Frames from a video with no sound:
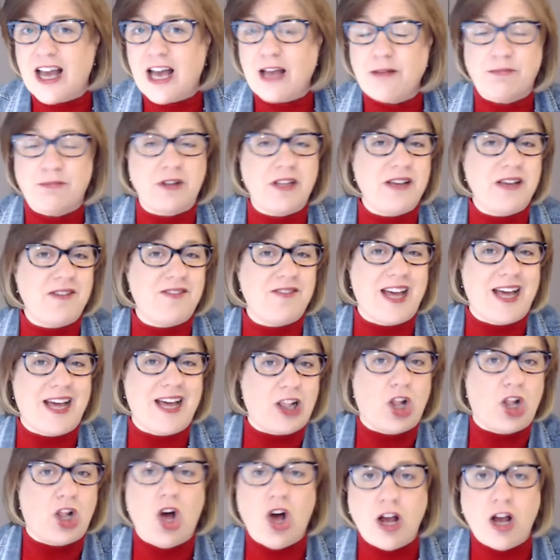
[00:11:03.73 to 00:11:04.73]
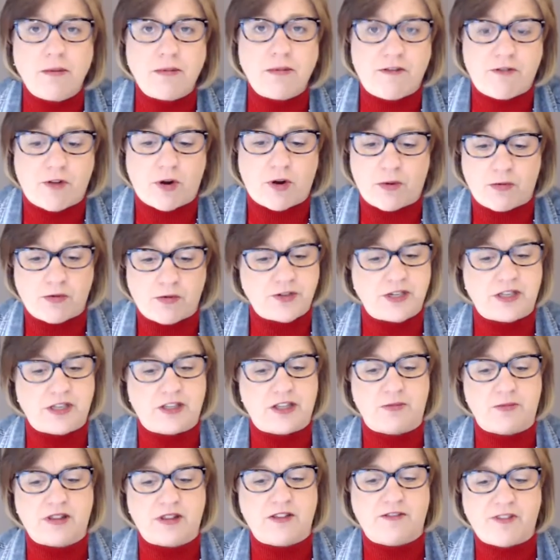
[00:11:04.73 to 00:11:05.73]
I believe that long before we were dealing
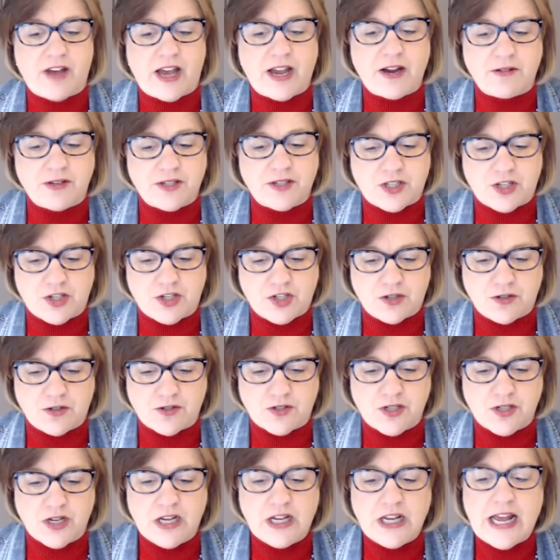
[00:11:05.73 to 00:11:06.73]
with the virus issues.